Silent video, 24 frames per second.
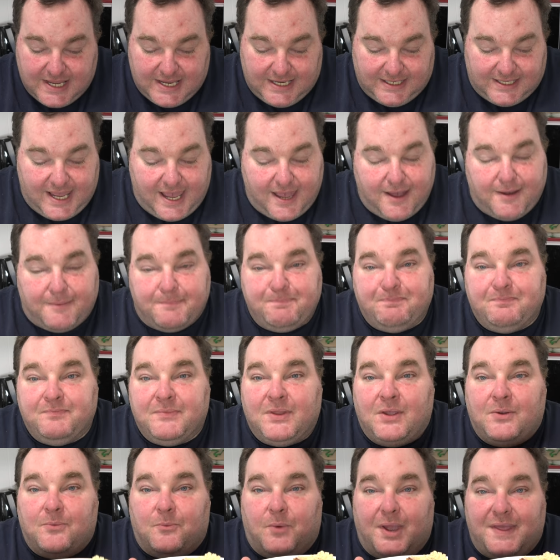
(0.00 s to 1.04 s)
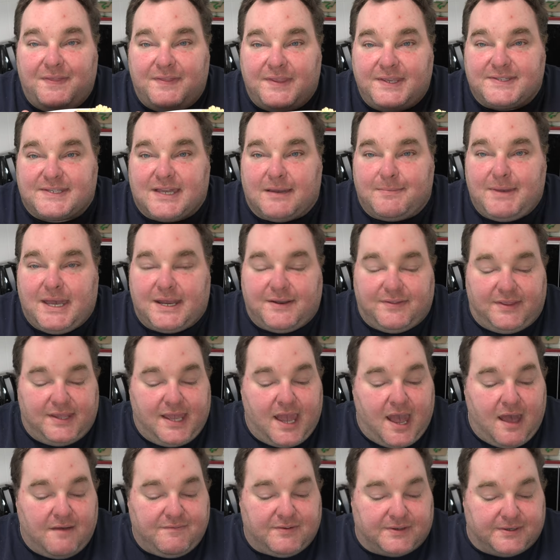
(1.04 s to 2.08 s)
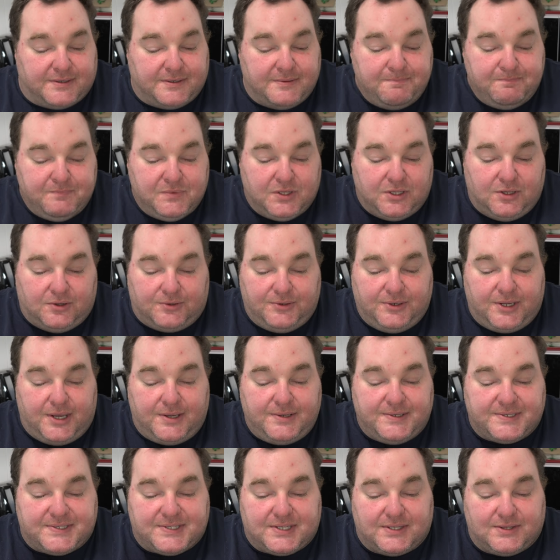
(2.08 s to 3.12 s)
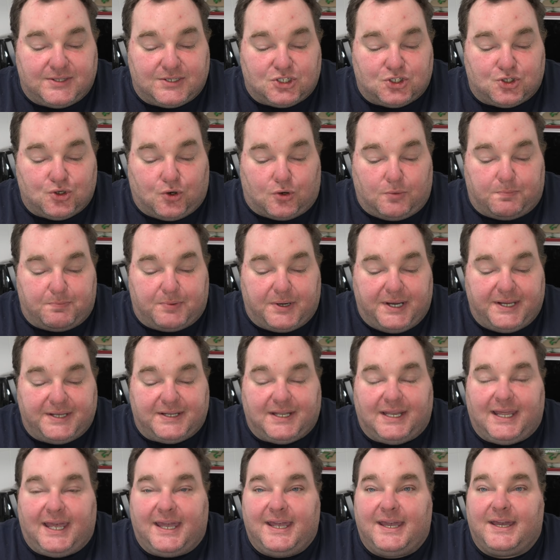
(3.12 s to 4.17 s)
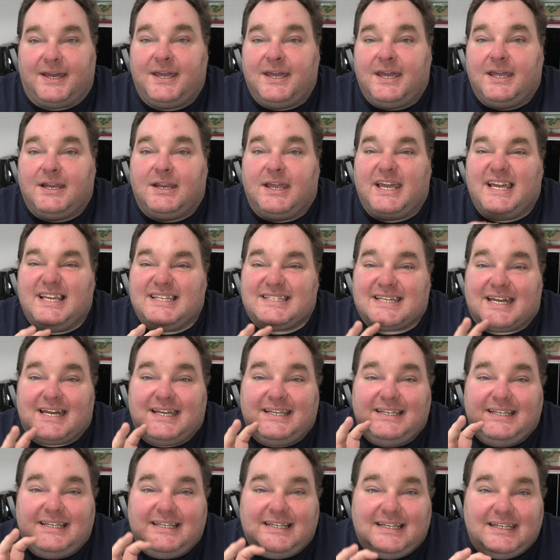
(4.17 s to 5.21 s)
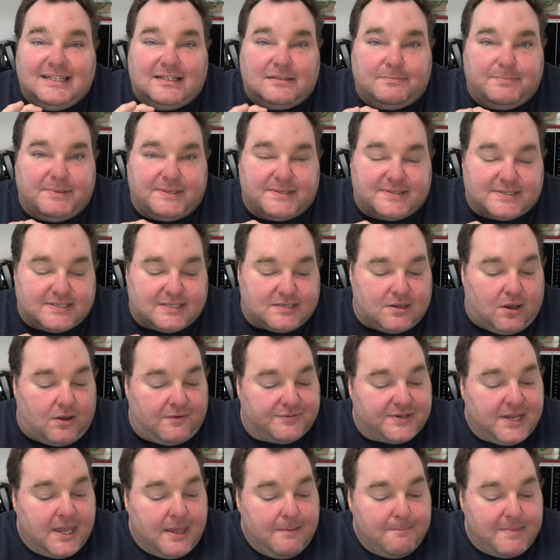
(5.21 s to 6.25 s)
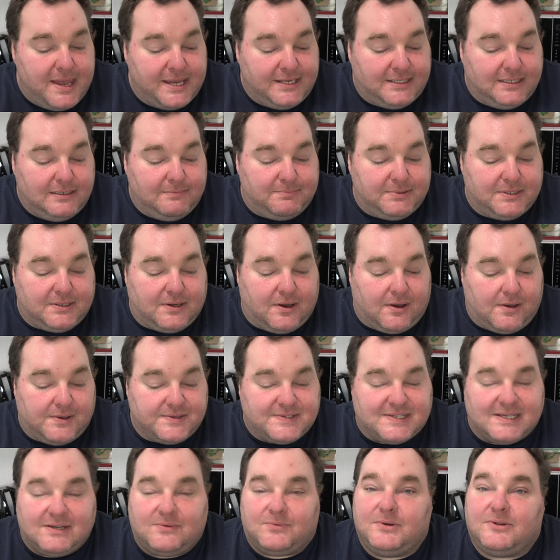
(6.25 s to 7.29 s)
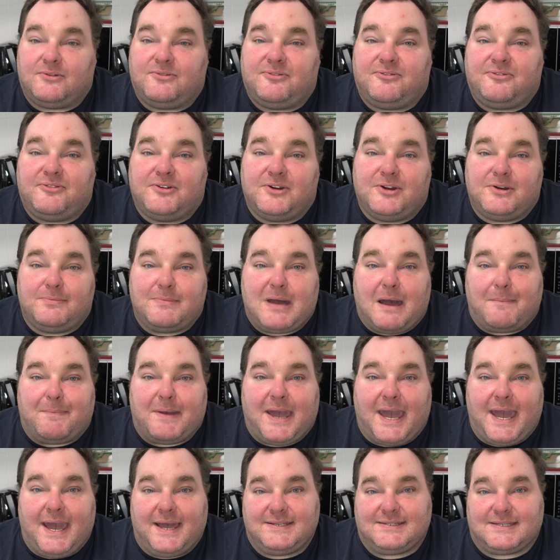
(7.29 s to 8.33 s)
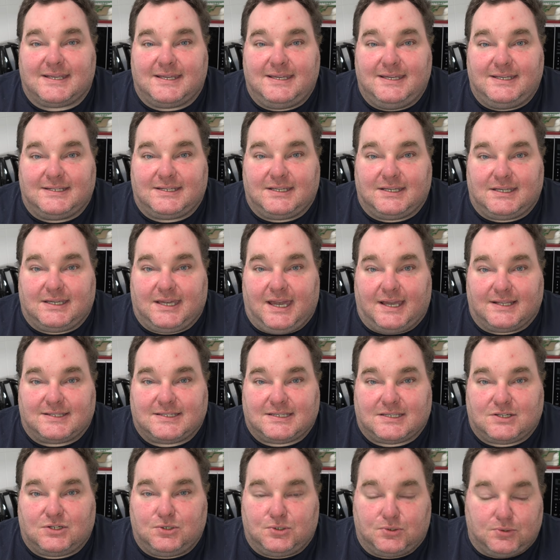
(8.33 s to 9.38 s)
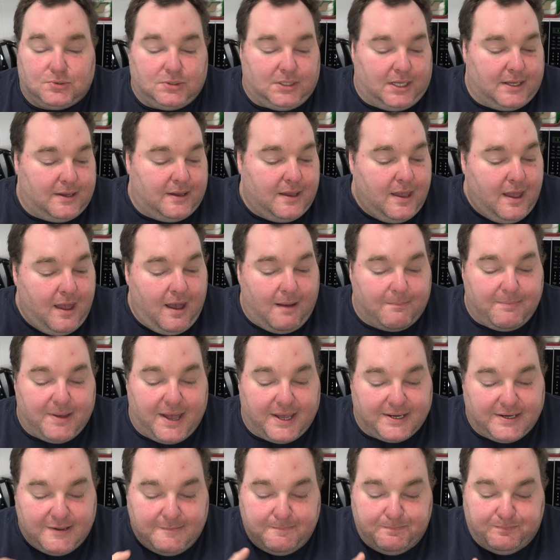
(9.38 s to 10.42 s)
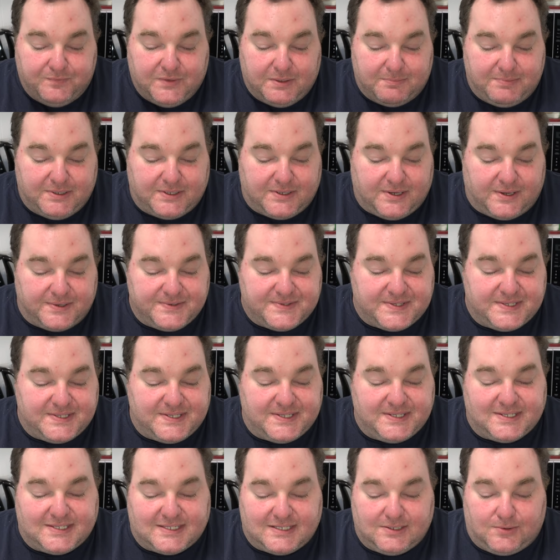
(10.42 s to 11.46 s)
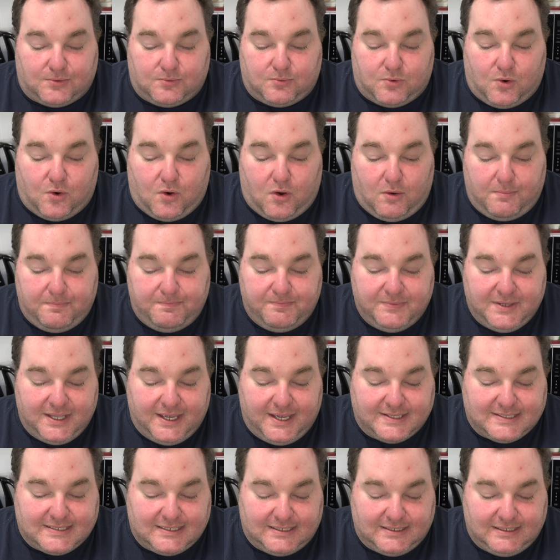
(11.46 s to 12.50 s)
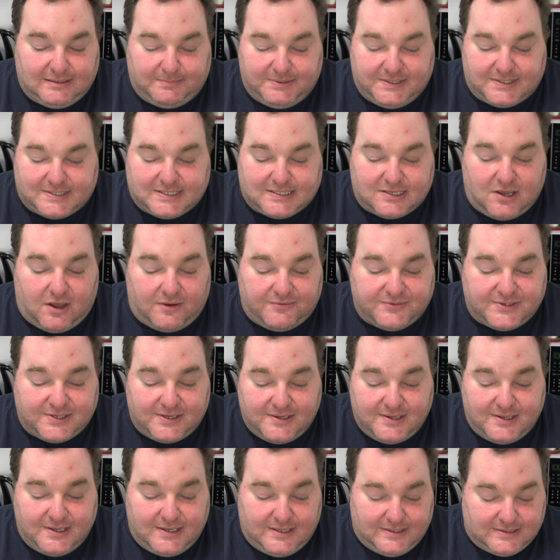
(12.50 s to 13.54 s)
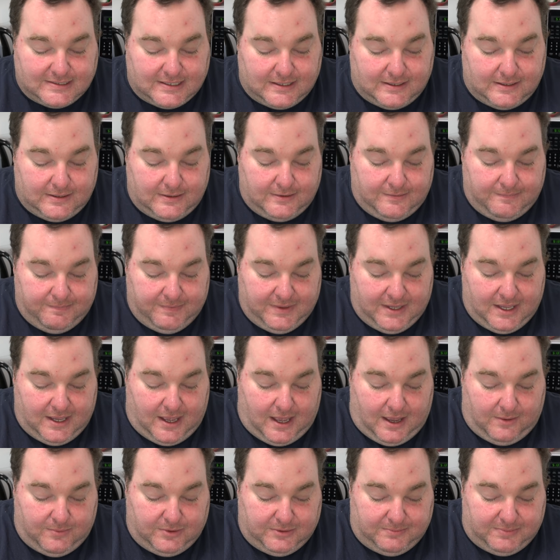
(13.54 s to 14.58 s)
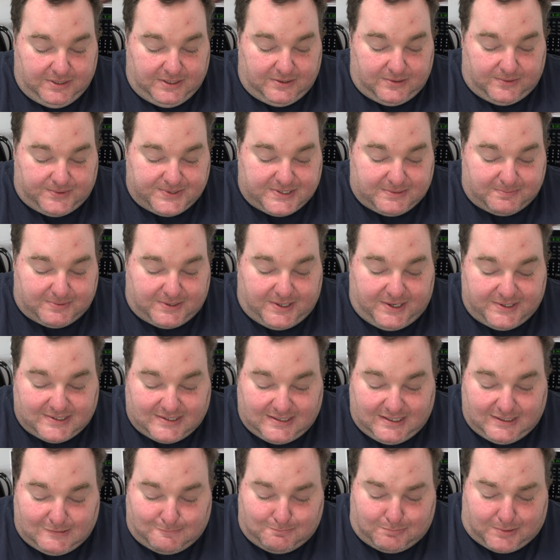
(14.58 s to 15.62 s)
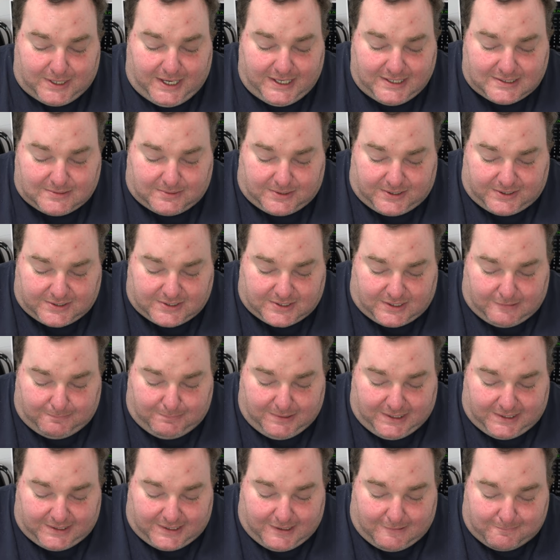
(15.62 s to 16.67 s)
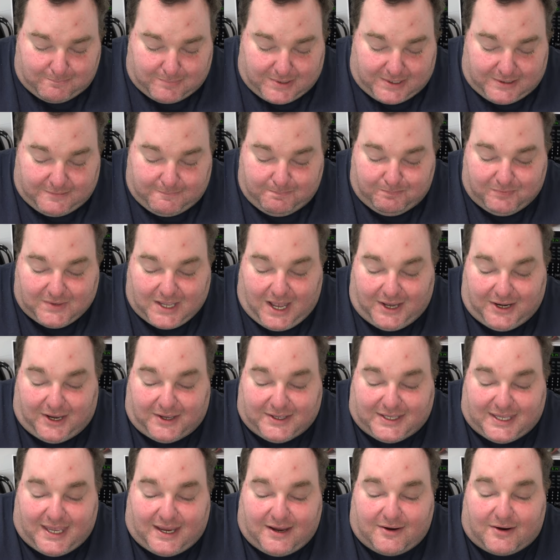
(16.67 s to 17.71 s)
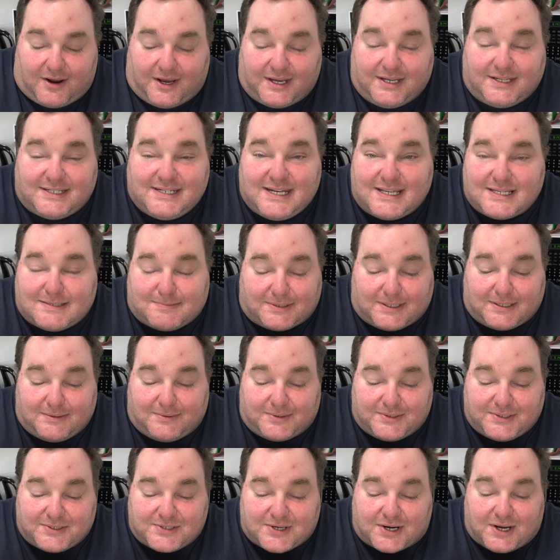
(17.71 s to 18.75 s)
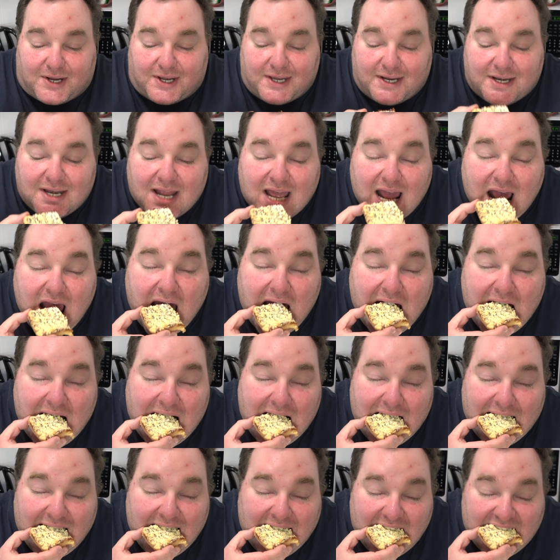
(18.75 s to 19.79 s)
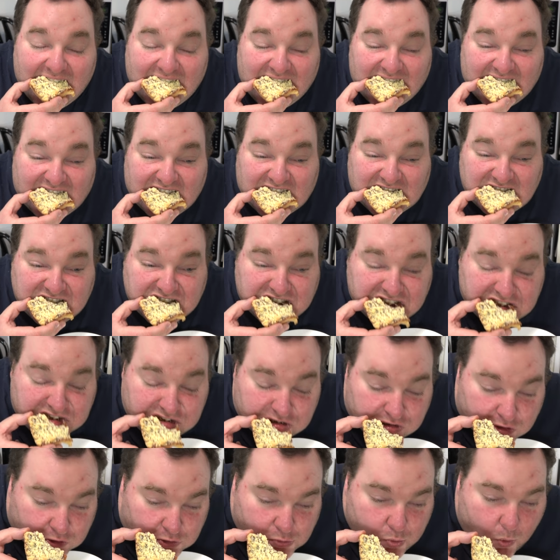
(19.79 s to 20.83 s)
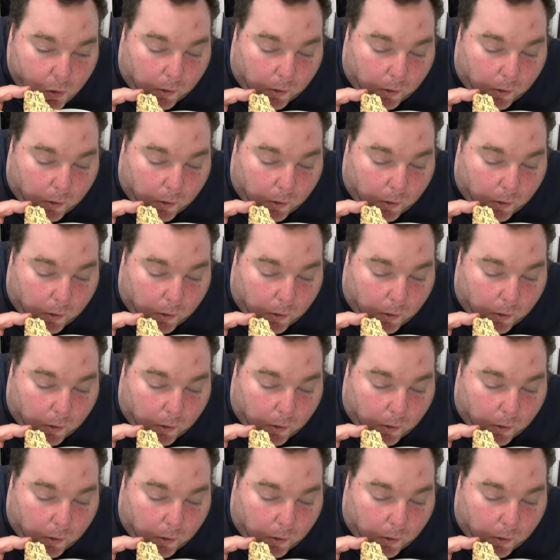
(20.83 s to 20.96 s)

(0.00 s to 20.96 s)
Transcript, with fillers: Now, when these come out of the oven, you'll notice that the shortbread layer is a little bit soft, mainly because it will firm up as it gets cooler. But because this is still warm, it's a little bit soft, so I wouldn't be at all surprised if this breaks when I try to pick it up, but I don't care, I desperately want to try it.